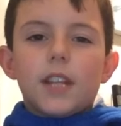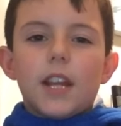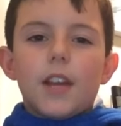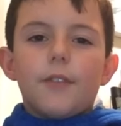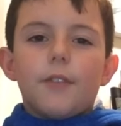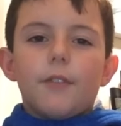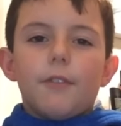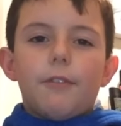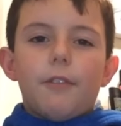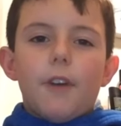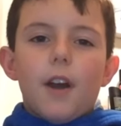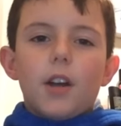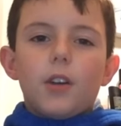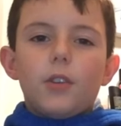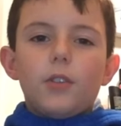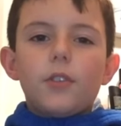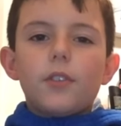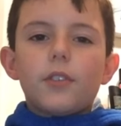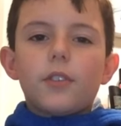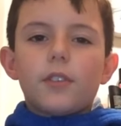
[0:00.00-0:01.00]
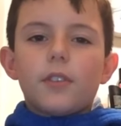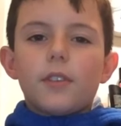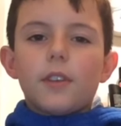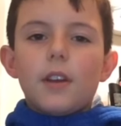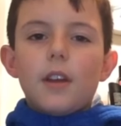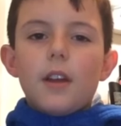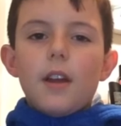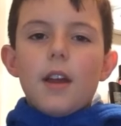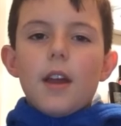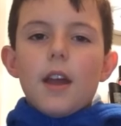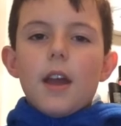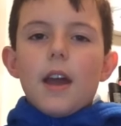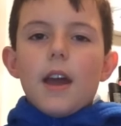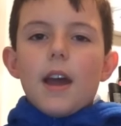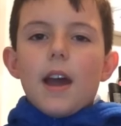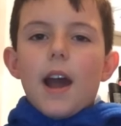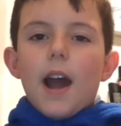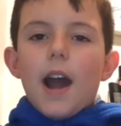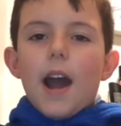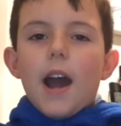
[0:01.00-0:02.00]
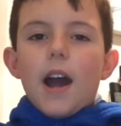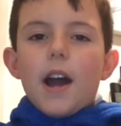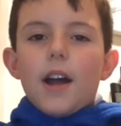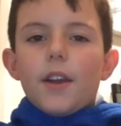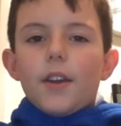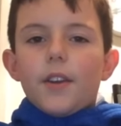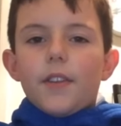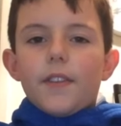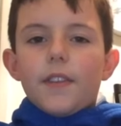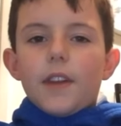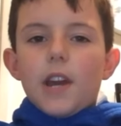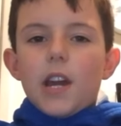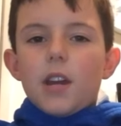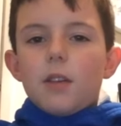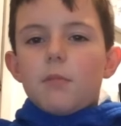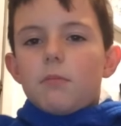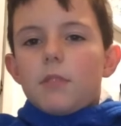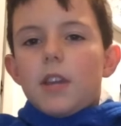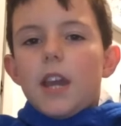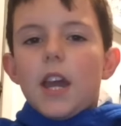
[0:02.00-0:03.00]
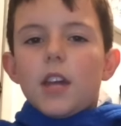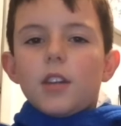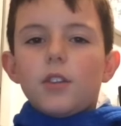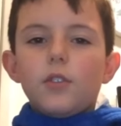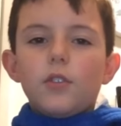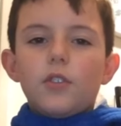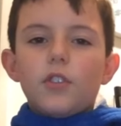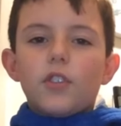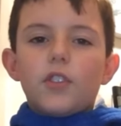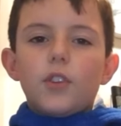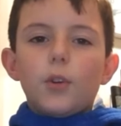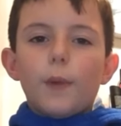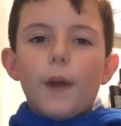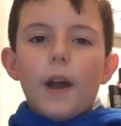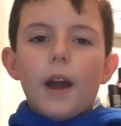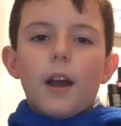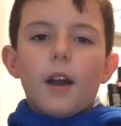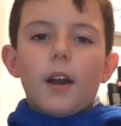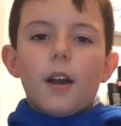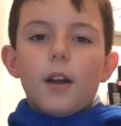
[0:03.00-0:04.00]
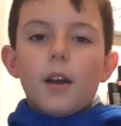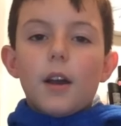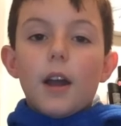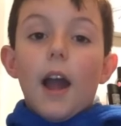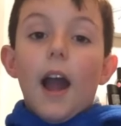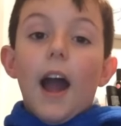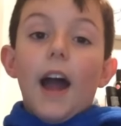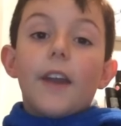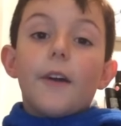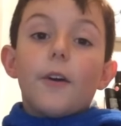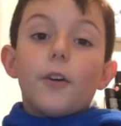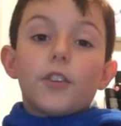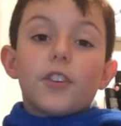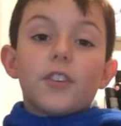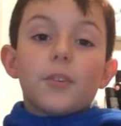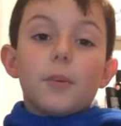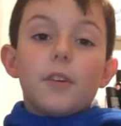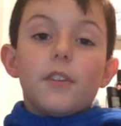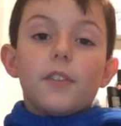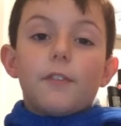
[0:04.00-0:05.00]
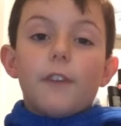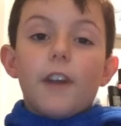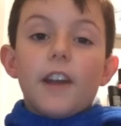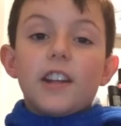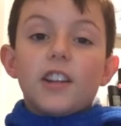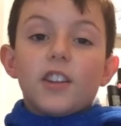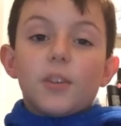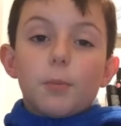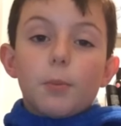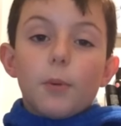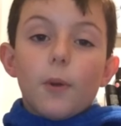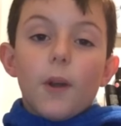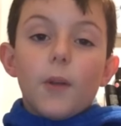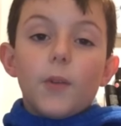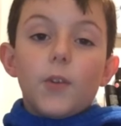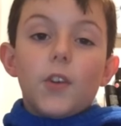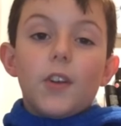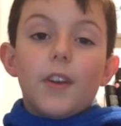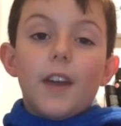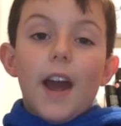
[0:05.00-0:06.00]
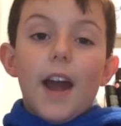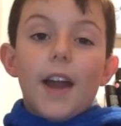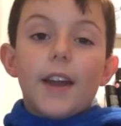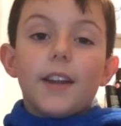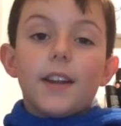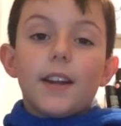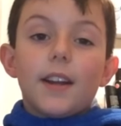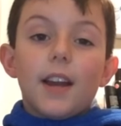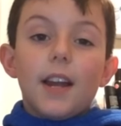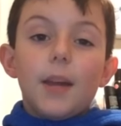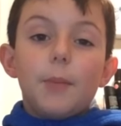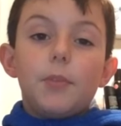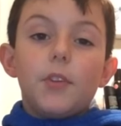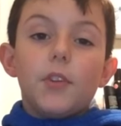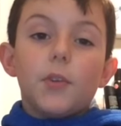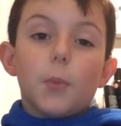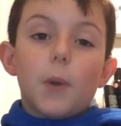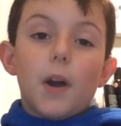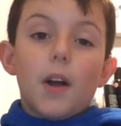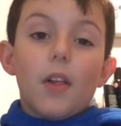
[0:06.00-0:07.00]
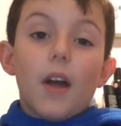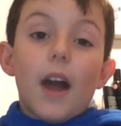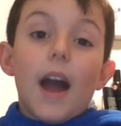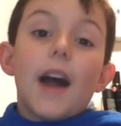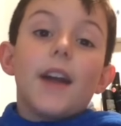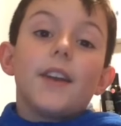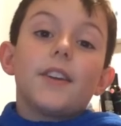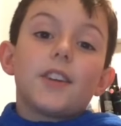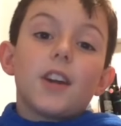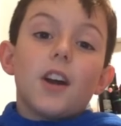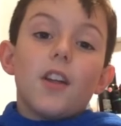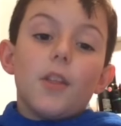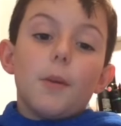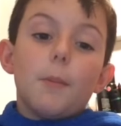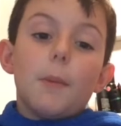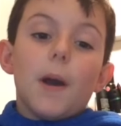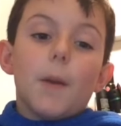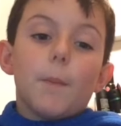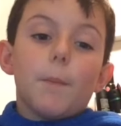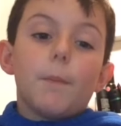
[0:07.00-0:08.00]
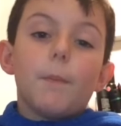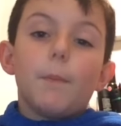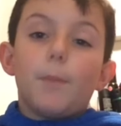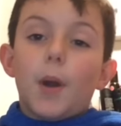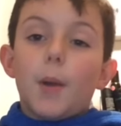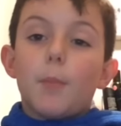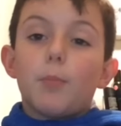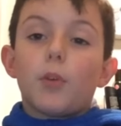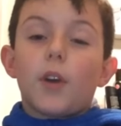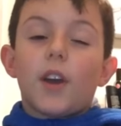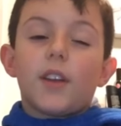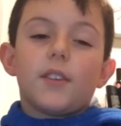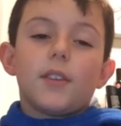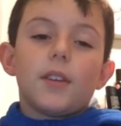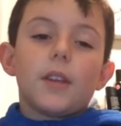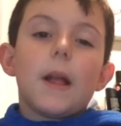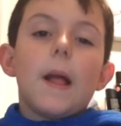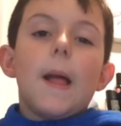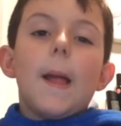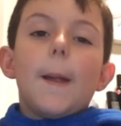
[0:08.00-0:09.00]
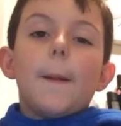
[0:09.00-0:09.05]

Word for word: saving files, and then yeah, you just do that. And also in Vegas Pro, you can add in clips as well and cut them out by press.